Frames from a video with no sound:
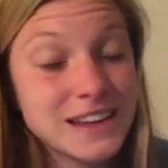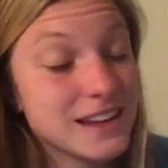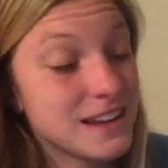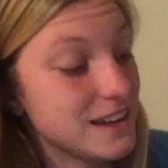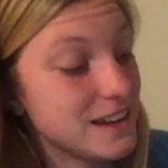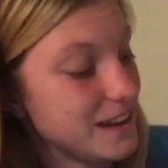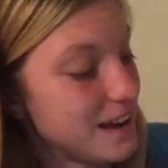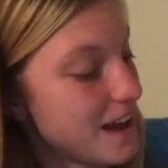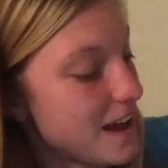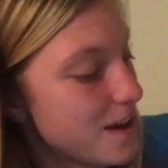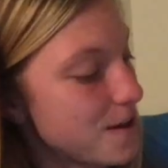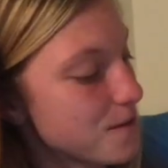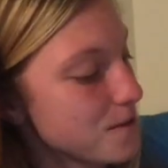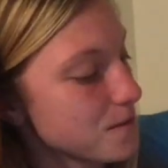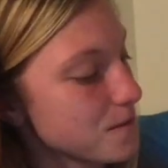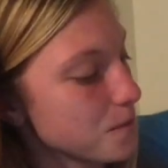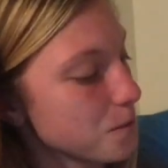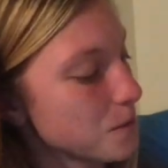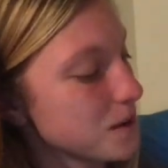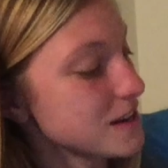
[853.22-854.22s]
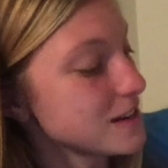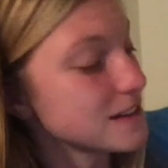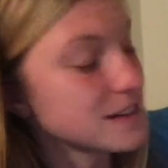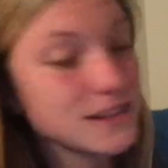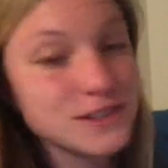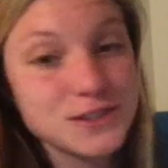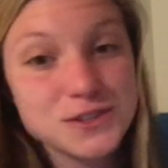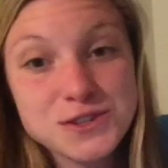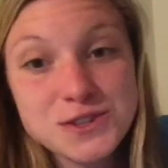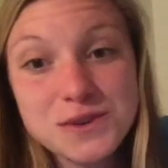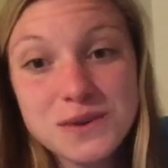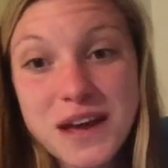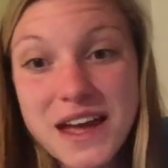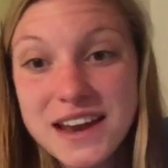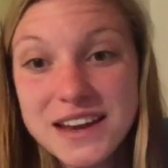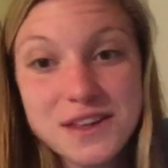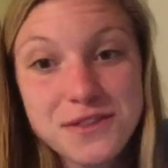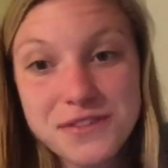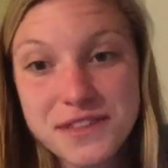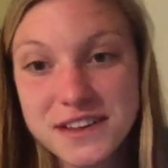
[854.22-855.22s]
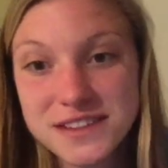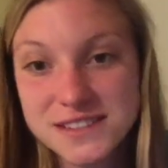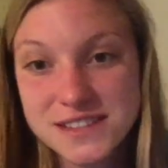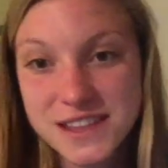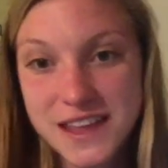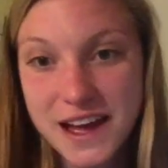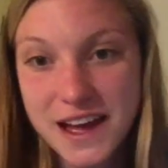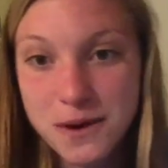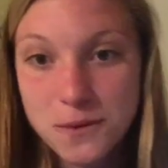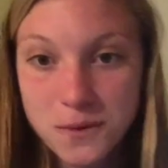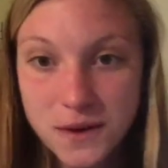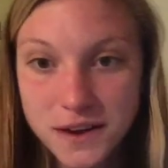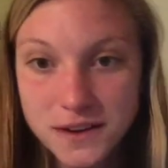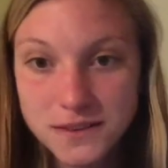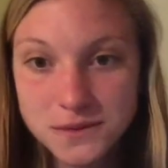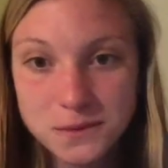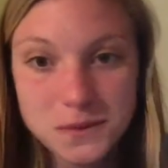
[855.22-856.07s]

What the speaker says: Now, we didn't do anything to that 1.